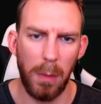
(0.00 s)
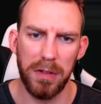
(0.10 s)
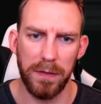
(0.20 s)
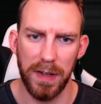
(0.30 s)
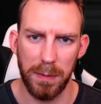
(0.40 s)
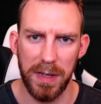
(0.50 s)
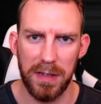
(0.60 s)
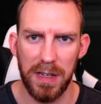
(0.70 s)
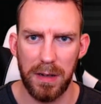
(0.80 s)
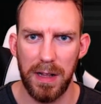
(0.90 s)
too fast, but
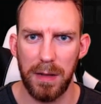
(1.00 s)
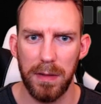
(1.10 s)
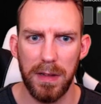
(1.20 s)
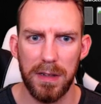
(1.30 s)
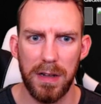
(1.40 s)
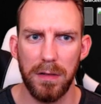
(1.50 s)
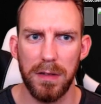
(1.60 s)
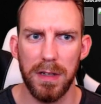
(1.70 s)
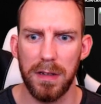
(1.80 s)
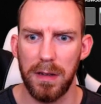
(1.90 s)
let's go onto
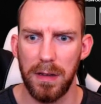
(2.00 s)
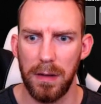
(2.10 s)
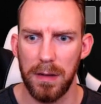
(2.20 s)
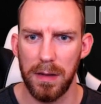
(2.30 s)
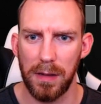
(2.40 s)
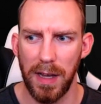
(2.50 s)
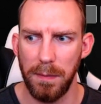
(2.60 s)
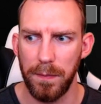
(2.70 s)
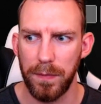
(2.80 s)
this game.